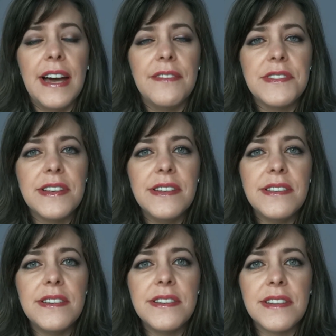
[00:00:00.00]
I've
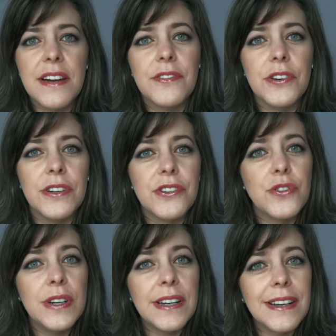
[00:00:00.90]
since discovered a
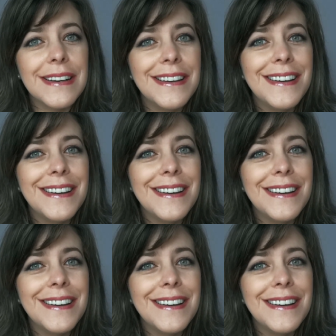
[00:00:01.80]
trick